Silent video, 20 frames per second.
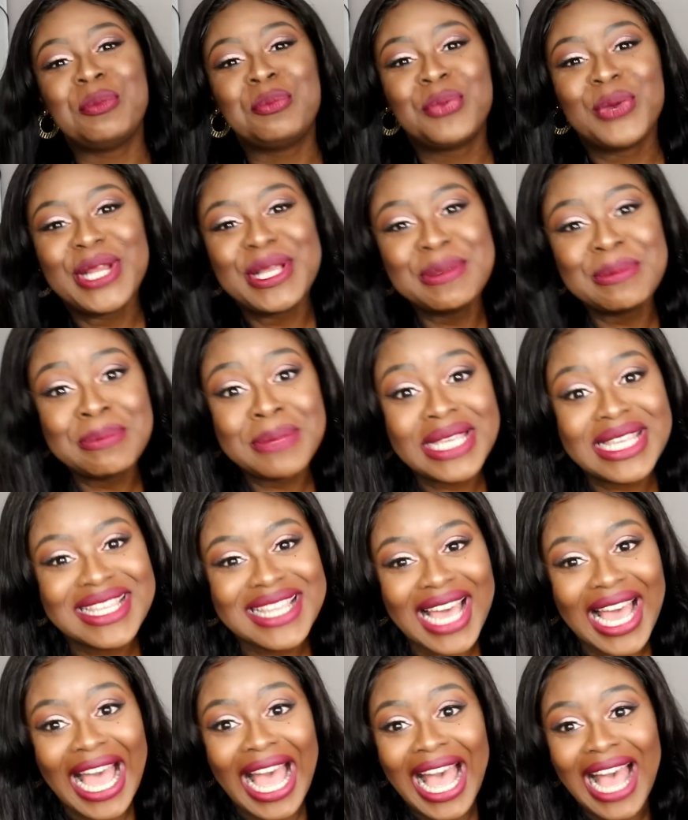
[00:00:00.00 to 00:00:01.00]
bring me
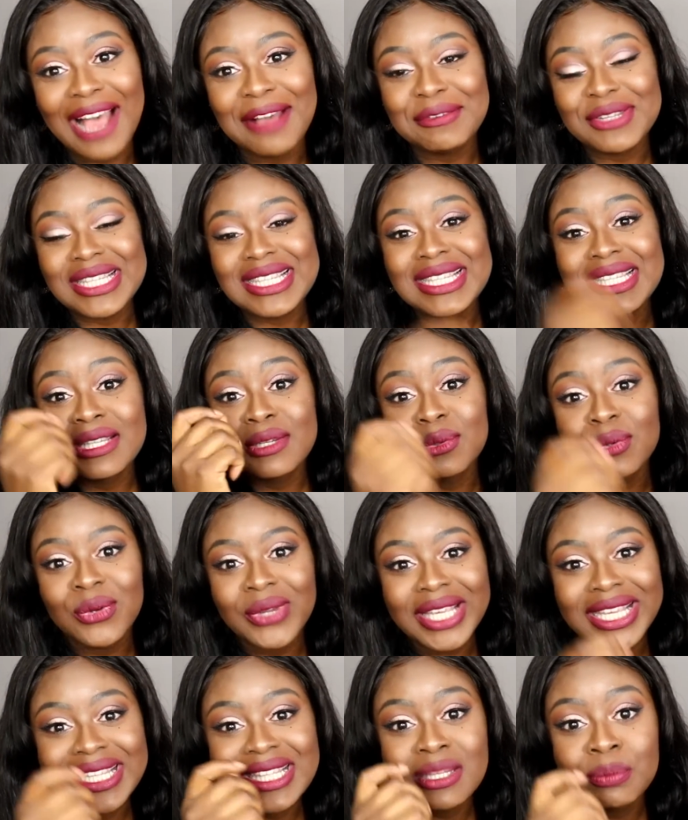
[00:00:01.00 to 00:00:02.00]
that I have zero
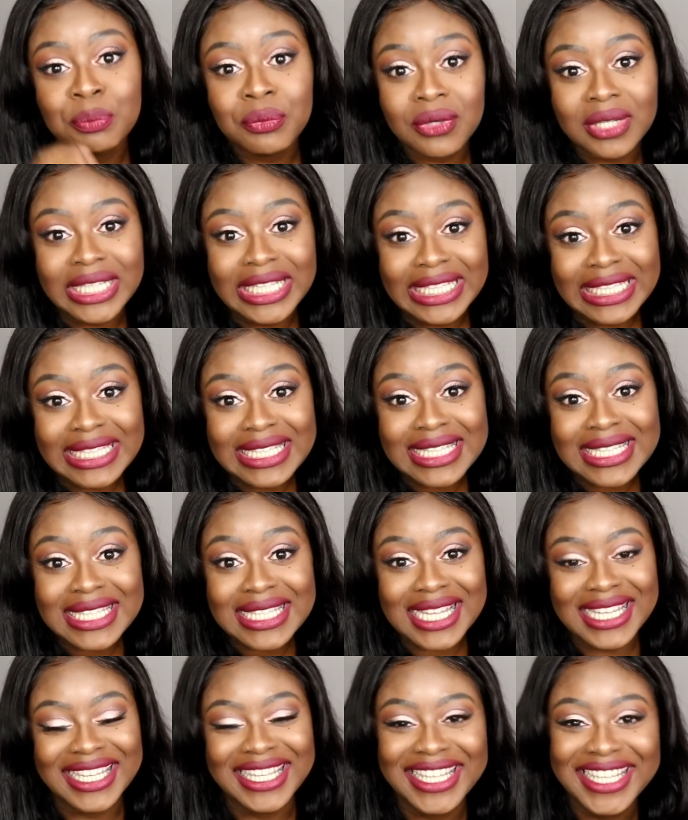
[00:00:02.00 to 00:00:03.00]

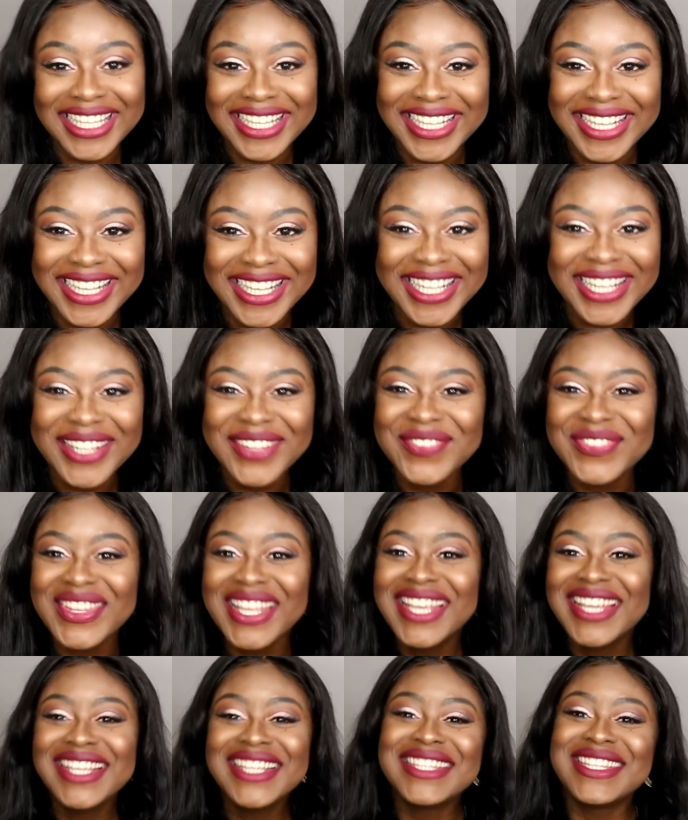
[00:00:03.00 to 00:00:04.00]
experience
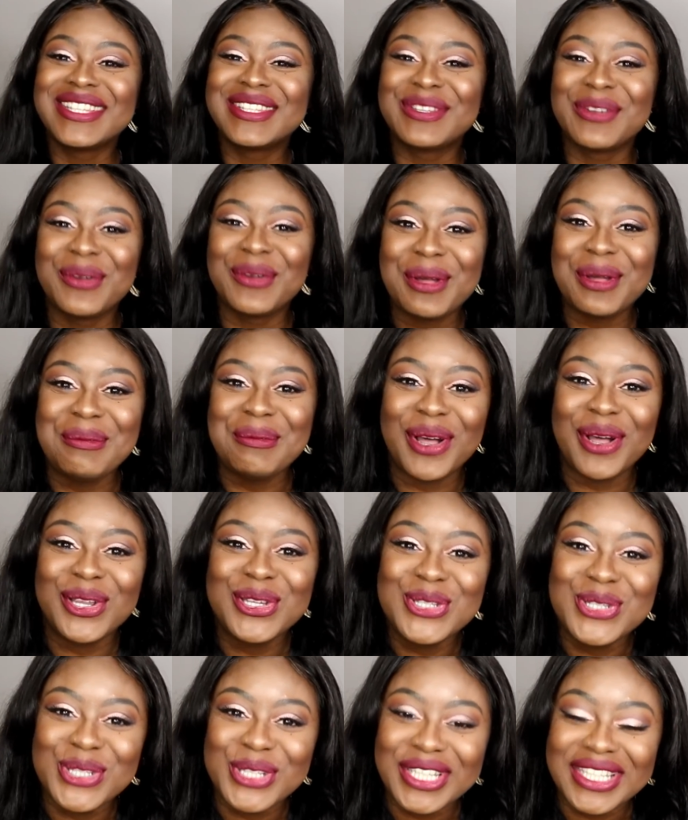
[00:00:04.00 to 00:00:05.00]
to talk
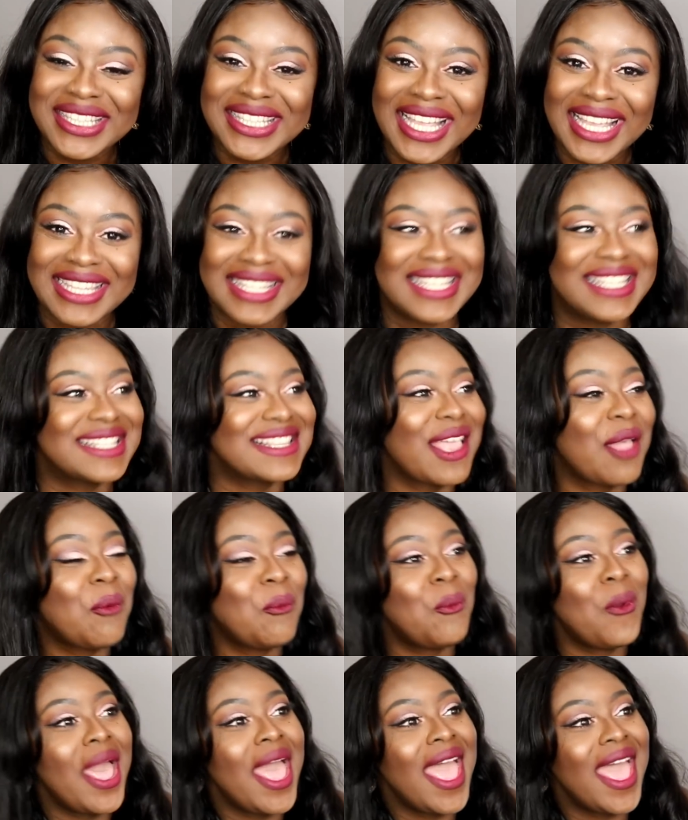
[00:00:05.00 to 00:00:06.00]
about sugar daddies? Like,
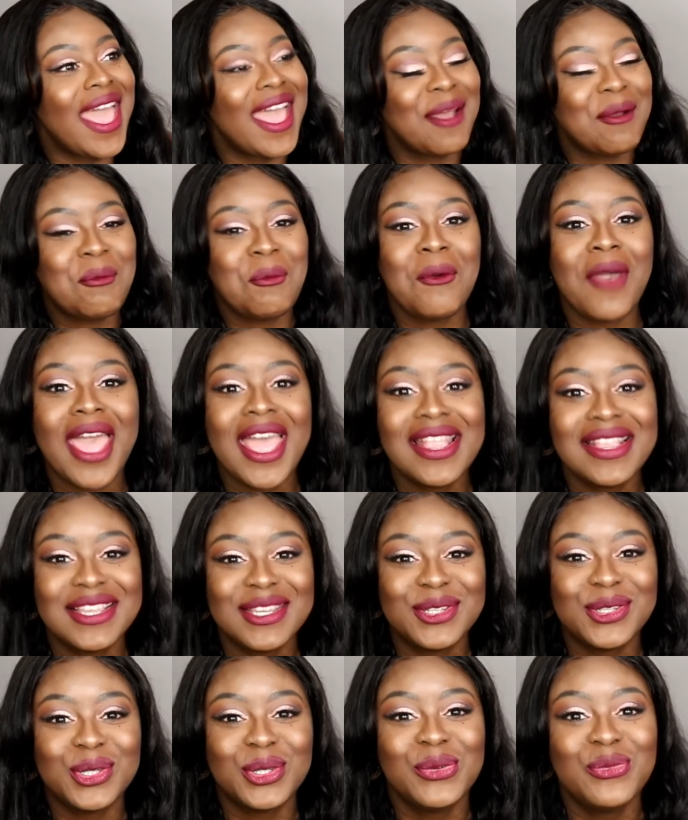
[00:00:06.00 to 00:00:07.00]
where, where
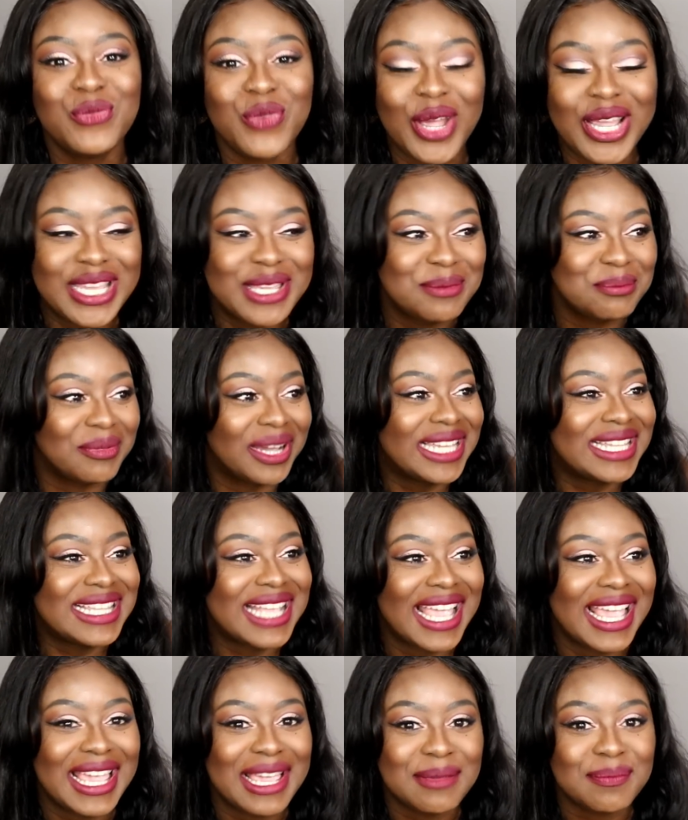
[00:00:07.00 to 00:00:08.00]
did you find my
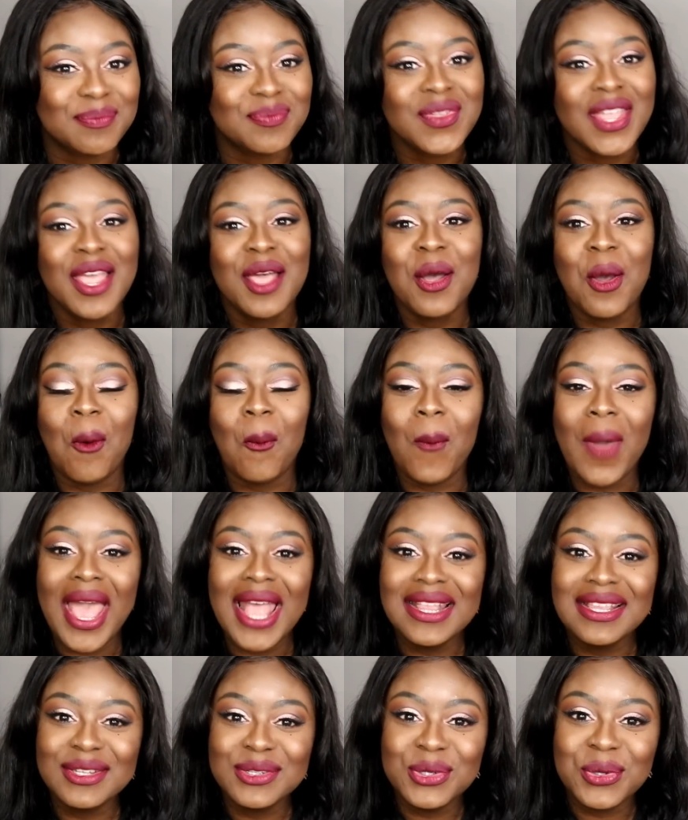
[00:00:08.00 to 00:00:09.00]
name?
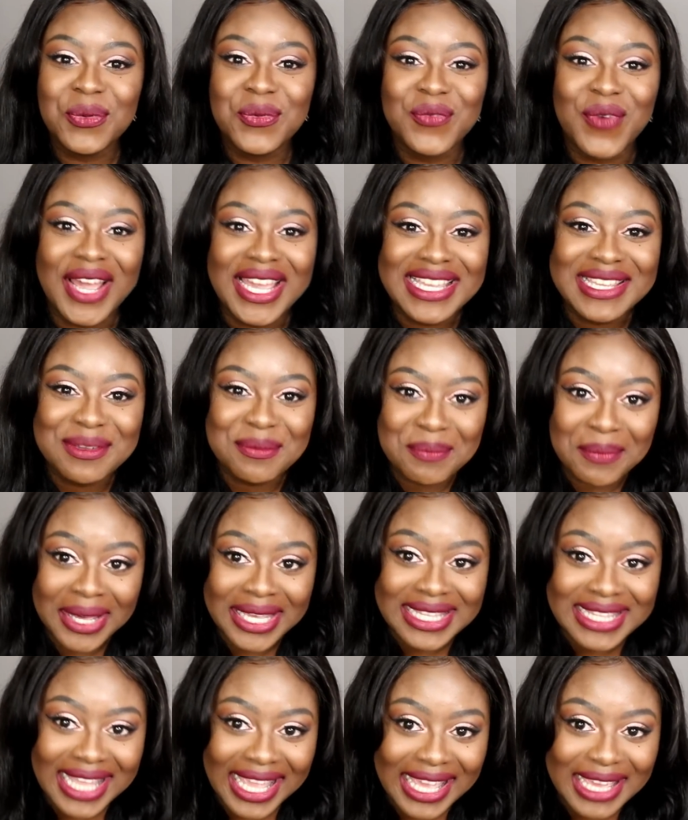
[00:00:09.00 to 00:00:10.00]
Where did you find
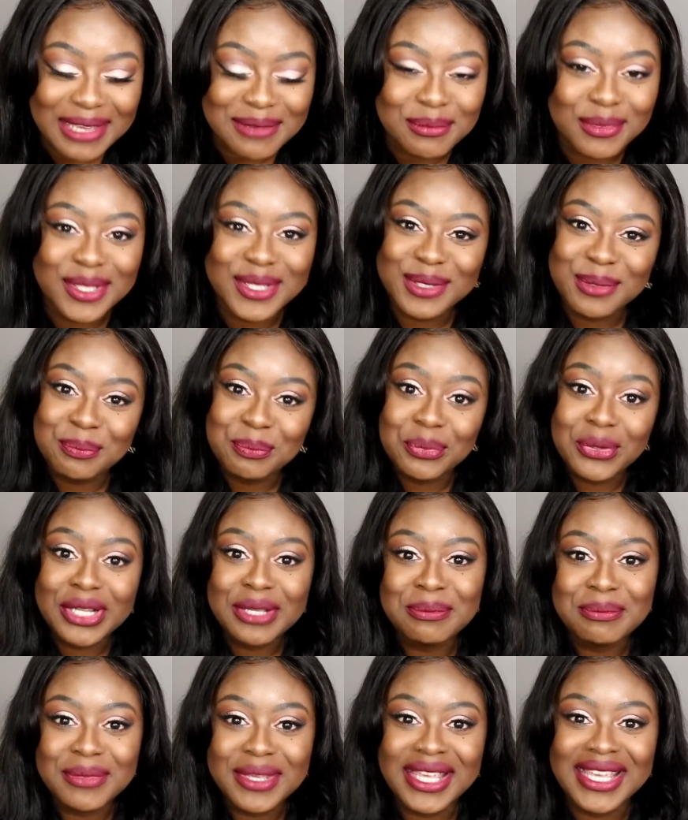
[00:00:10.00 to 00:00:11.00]
my name to
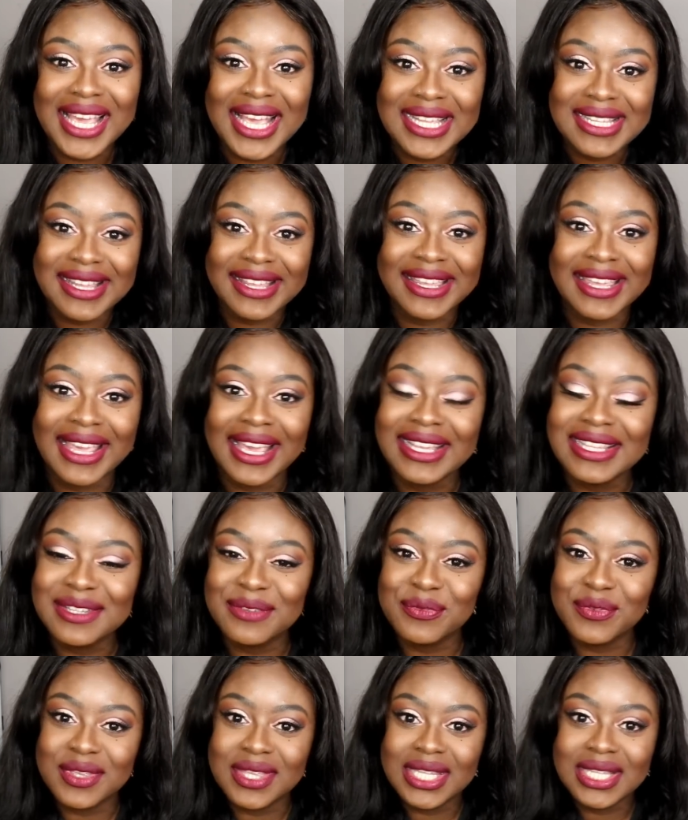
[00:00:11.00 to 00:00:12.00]
bring me as a
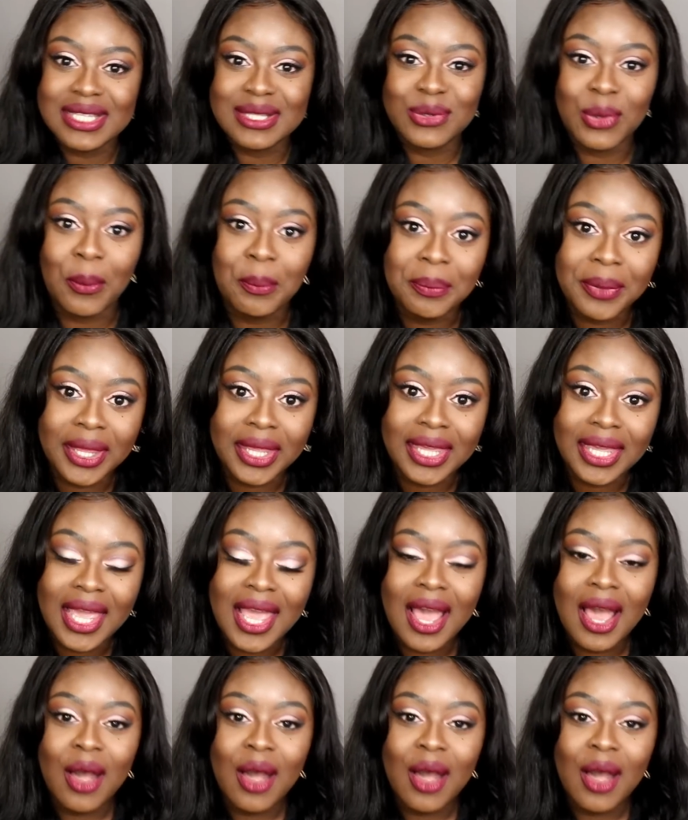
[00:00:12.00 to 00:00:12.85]
guest for this topic?